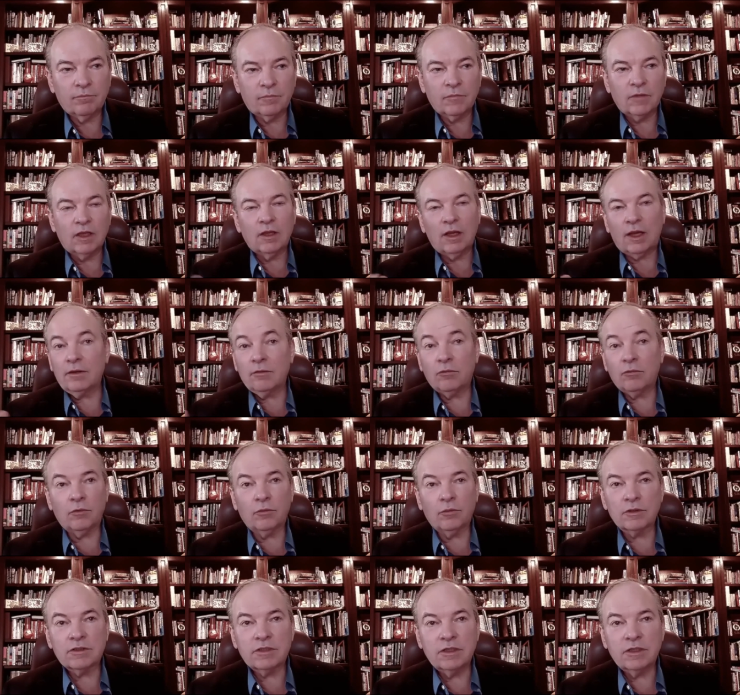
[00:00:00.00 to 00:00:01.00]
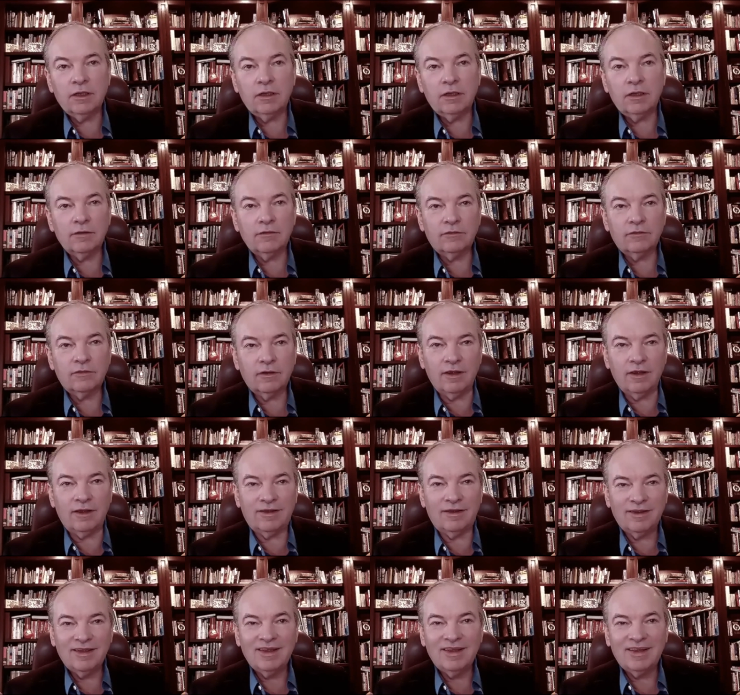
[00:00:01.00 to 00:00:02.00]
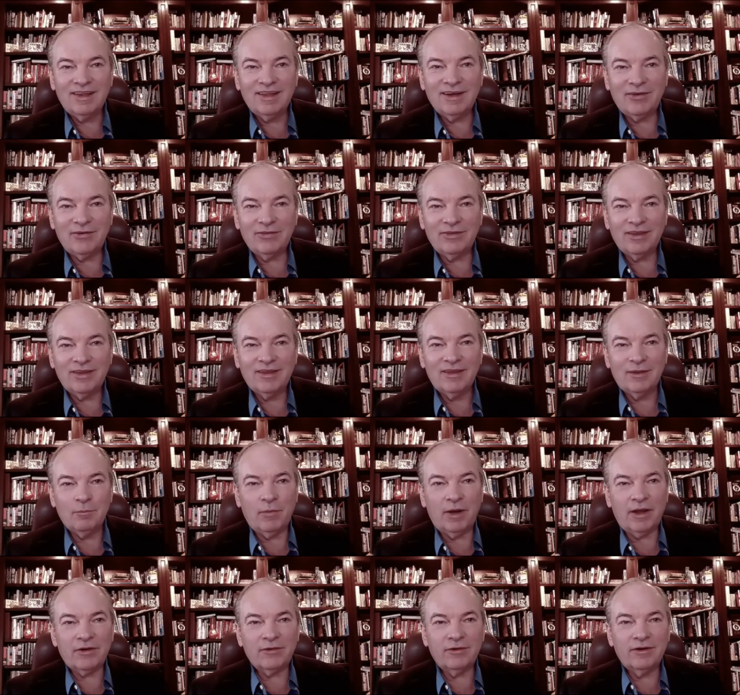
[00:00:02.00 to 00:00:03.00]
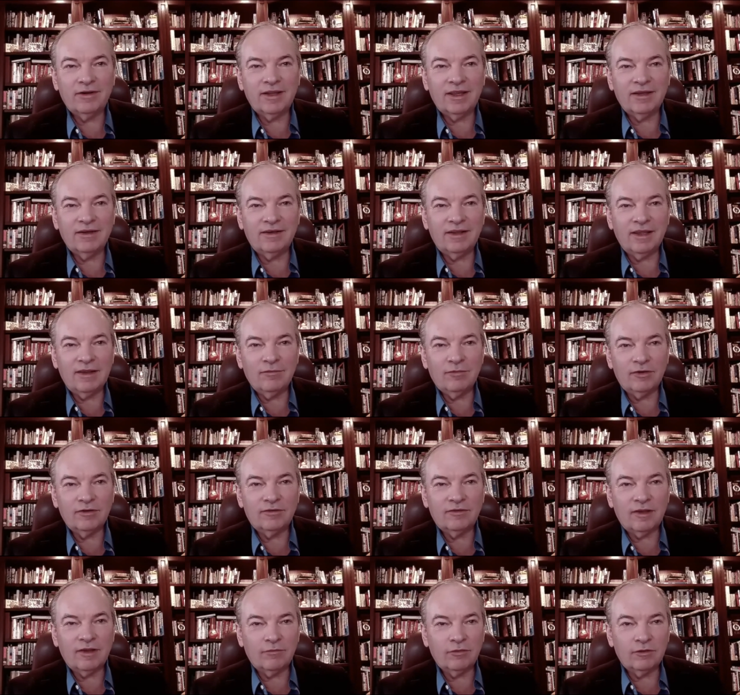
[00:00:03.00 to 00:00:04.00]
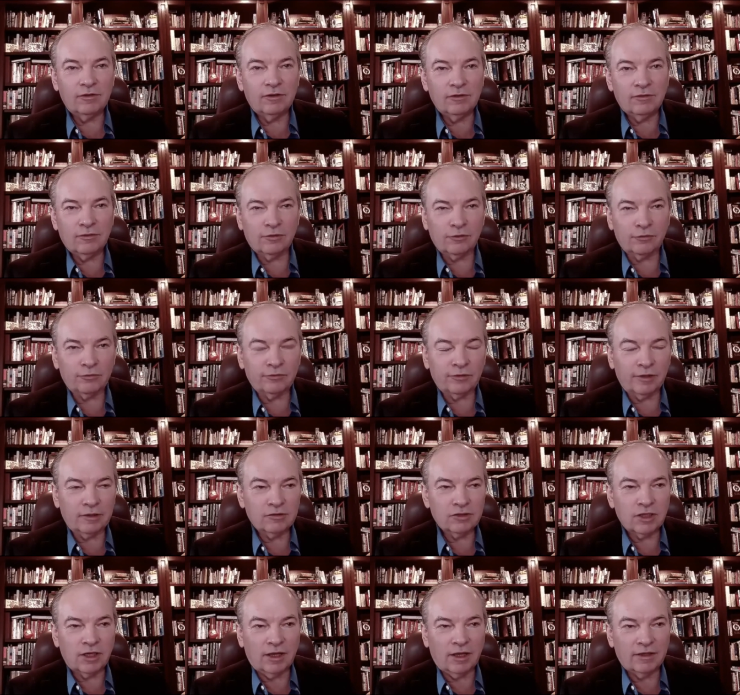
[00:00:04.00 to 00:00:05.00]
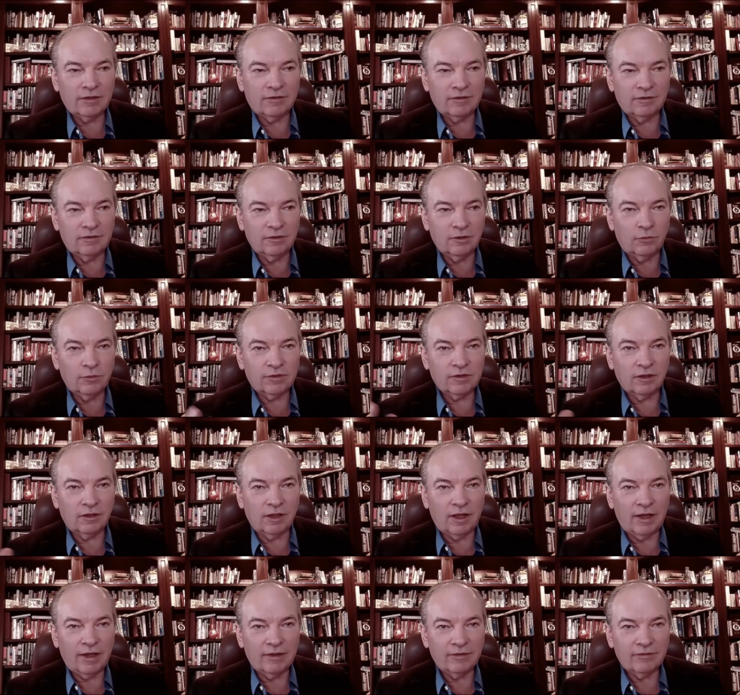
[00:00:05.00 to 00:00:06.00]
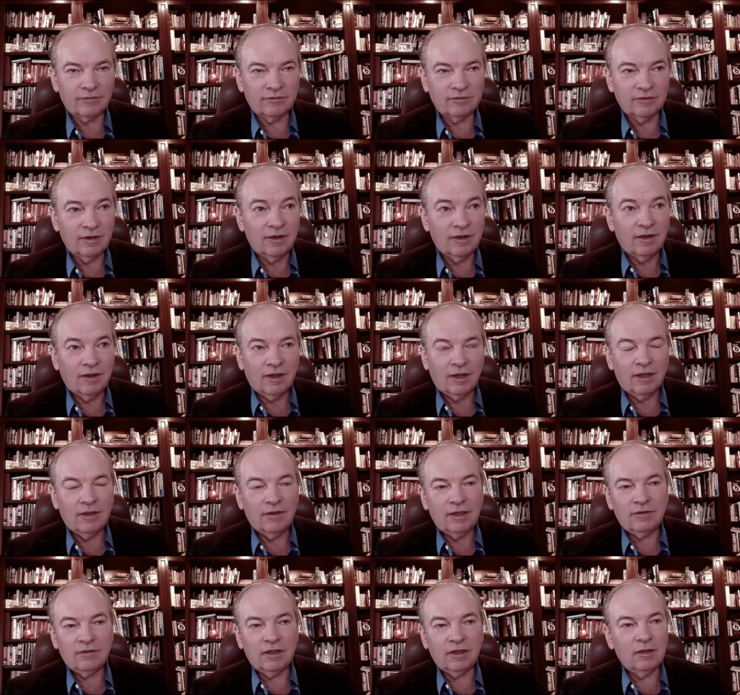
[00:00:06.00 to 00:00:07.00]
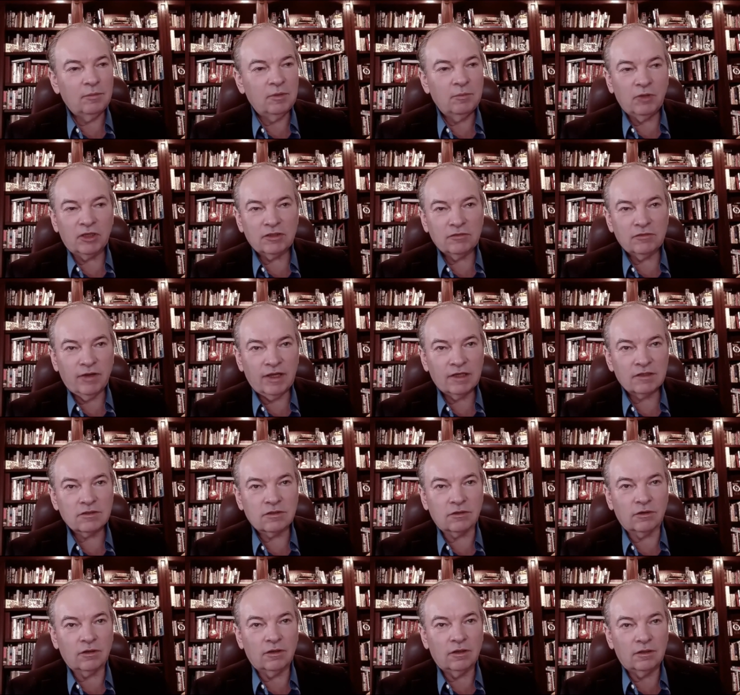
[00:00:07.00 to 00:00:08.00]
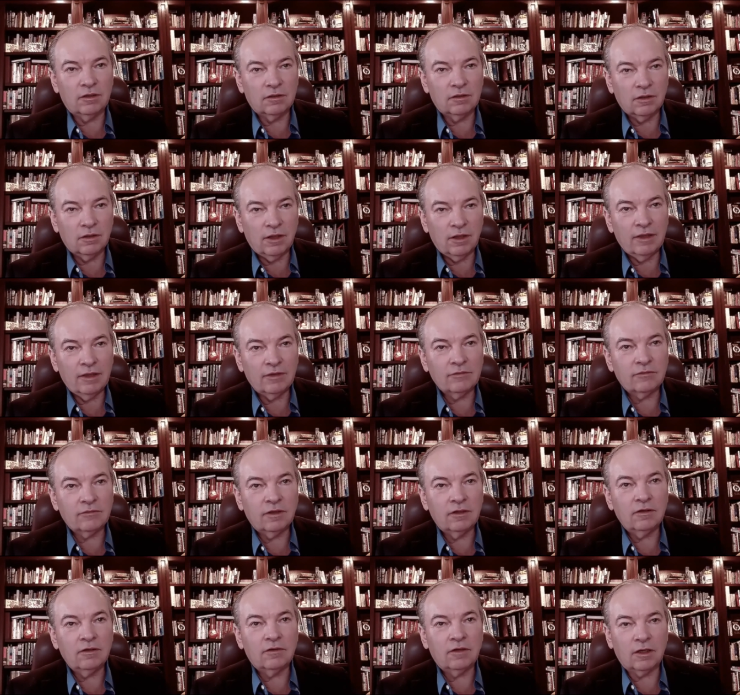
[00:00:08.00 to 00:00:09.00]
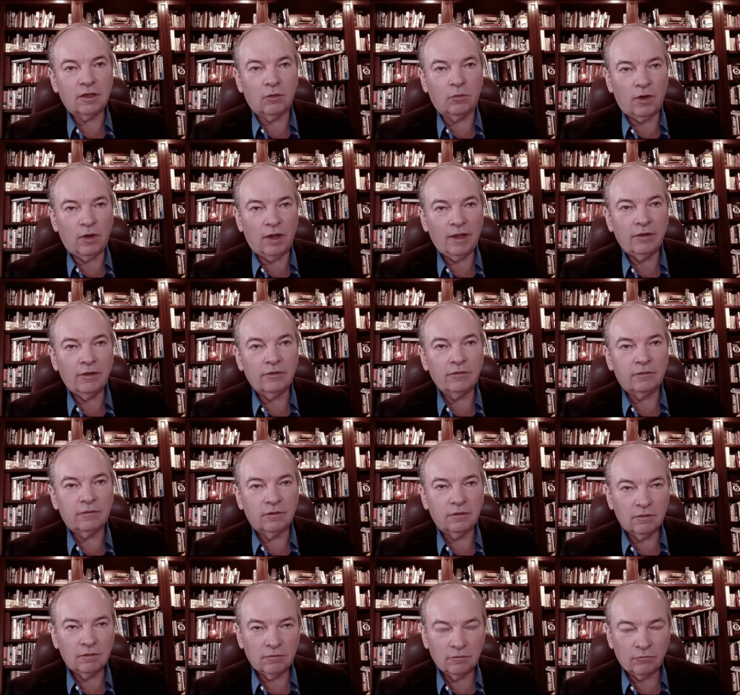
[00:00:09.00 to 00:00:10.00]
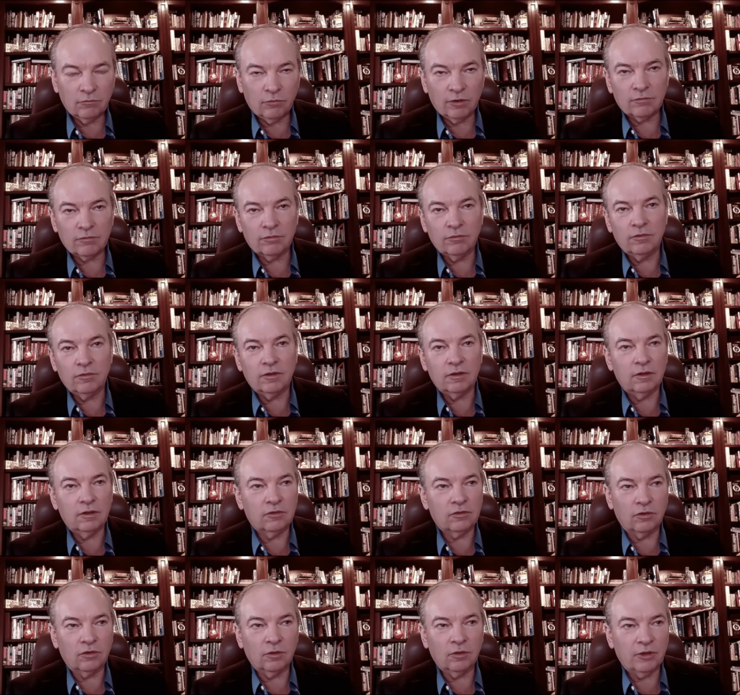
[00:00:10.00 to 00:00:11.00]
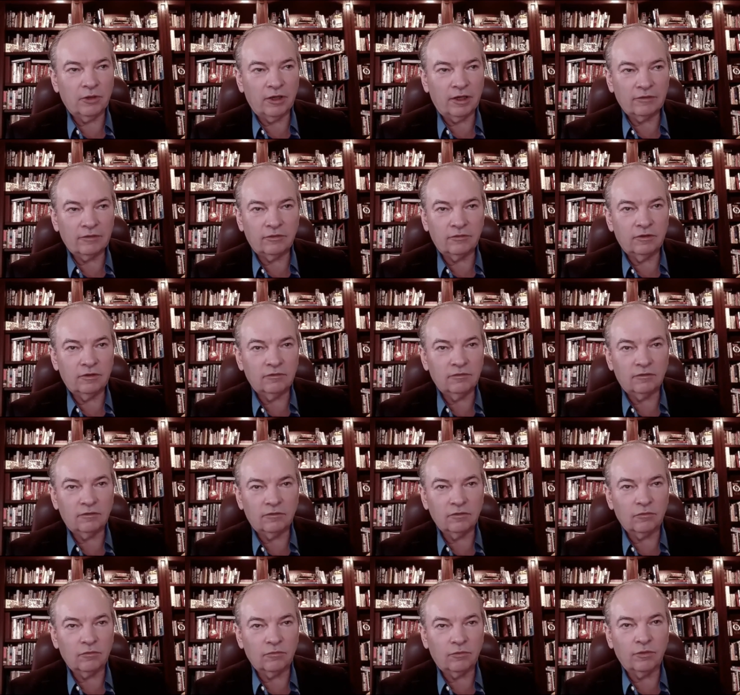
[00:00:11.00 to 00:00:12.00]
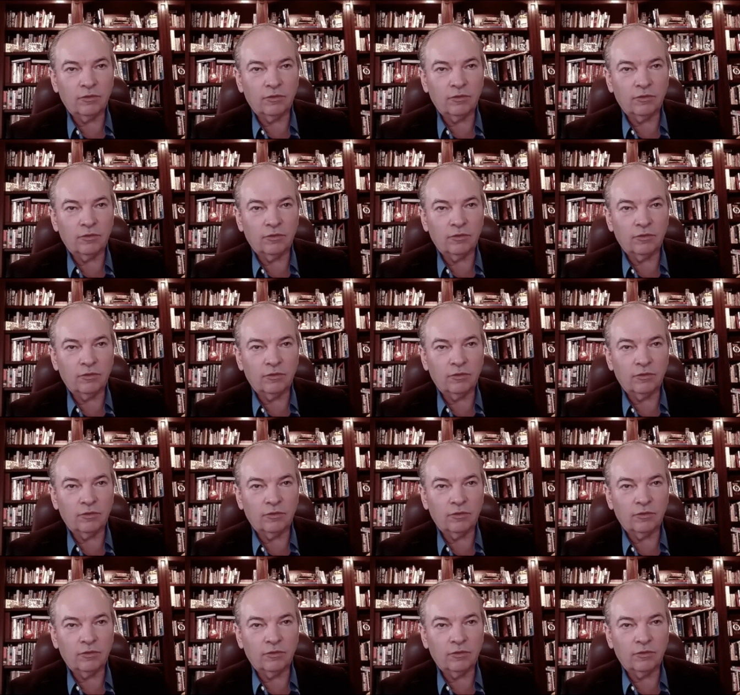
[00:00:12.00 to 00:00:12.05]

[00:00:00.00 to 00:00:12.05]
I think what we're seeing is modern day Davids have a digital slingshot to deal with Goliaths. And they tend to be much faster, and Goliaths tend to take a while to work through the internal processes and so forth.